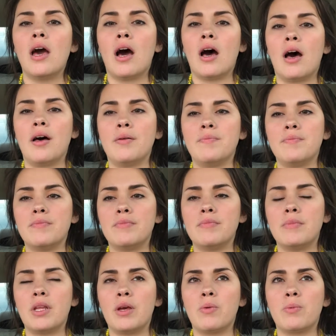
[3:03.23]

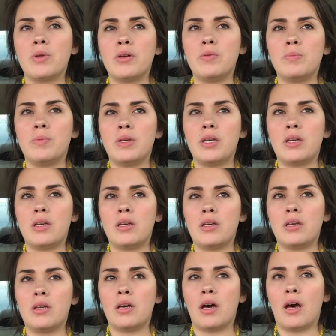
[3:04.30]
it will be